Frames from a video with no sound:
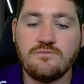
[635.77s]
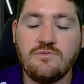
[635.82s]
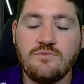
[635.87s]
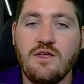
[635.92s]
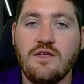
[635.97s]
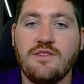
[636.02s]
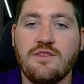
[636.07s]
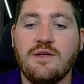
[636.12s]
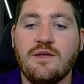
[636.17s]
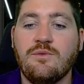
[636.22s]

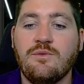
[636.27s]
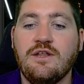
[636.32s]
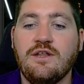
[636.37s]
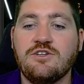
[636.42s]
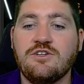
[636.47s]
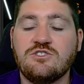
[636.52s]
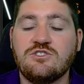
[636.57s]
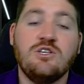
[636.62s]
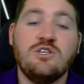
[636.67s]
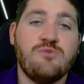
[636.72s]
then we need
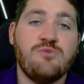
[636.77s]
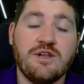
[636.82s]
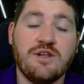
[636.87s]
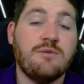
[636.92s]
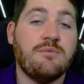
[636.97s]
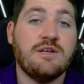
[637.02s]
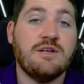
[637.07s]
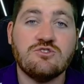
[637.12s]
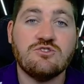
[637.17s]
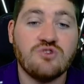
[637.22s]
to still bring in a
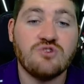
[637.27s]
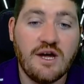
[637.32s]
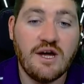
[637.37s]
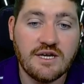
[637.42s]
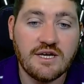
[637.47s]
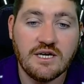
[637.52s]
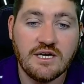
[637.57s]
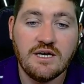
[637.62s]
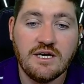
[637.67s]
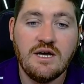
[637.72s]
big
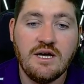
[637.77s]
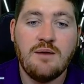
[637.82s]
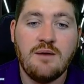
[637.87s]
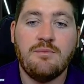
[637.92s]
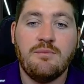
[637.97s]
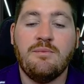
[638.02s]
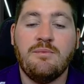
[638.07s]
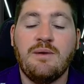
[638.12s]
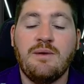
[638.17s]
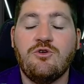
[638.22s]
striker,
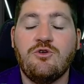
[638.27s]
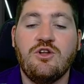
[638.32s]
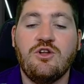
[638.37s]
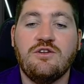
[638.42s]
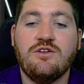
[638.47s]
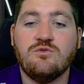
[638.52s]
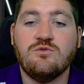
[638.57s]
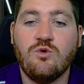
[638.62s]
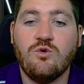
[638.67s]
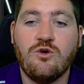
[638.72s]
but maybe don't
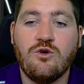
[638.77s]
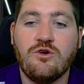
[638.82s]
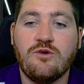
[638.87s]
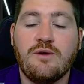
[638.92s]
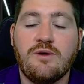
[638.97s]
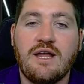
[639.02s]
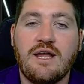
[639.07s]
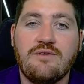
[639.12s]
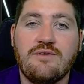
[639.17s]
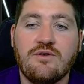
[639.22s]
need to worry
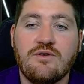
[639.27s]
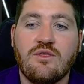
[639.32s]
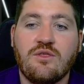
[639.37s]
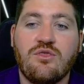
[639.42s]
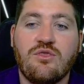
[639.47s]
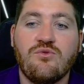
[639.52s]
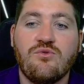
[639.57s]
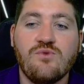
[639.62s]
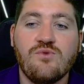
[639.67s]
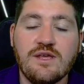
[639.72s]
about having
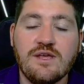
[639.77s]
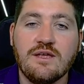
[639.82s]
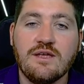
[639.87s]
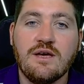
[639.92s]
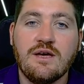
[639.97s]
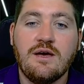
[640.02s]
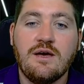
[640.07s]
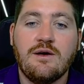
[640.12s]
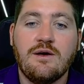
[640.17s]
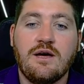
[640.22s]
three,
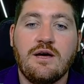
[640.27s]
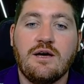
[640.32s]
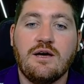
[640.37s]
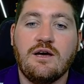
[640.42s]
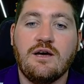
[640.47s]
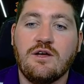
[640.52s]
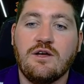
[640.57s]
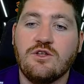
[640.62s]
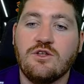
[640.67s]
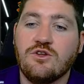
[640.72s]

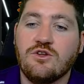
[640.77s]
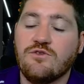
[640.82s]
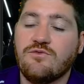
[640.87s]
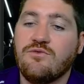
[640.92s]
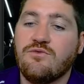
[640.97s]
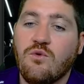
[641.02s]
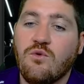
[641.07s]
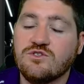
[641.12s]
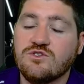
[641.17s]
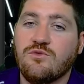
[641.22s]

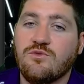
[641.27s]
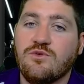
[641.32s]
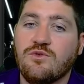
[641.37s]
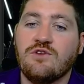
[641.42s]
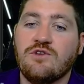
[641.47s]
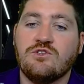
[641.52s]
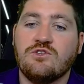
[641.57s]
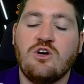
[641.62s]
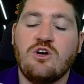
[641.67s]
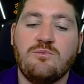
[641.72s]
forwards. So we can,
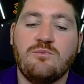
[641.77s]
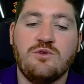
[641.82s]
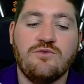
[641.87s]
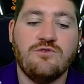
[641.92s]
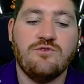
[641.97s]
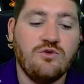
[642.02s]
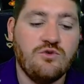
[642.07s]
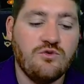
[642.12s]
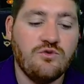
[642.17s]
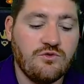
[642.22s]
for example, if
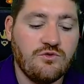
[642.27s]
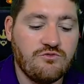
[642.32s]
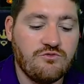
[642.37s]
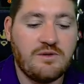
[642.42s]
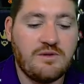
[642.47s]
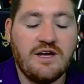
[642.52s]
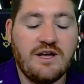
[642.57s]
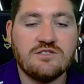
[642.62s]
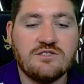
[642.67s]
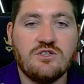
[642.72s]
you
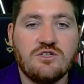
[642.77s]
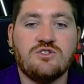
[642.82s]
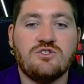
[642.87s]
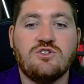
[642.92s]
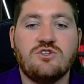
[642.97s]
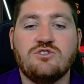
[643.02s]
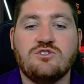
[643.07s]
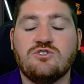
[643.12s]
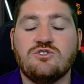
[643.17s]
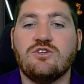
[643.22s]
replace
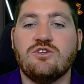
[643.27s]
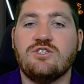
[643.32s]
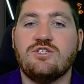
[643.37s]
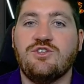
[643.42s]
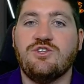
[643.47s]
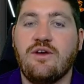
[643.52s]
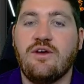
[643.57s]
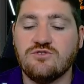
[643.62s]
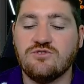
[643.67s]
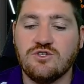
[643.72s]
Xerxes,
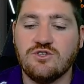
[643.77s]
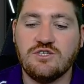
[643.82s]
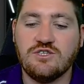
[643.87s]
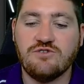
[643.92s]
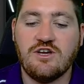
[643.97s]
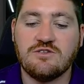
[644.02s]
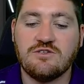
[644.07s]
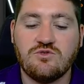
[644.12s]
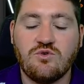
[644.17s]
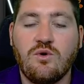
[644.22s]
you have Xerxes,
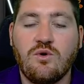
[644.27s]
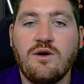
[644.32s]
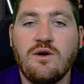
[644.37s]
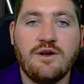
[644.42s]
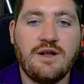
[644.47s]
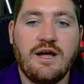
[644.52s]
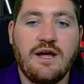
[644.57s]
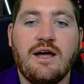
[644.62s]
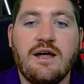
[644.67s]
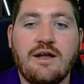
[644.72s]

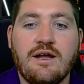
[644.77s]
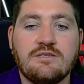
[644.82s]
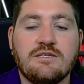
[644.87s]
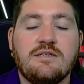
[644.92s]
Rasmussen, and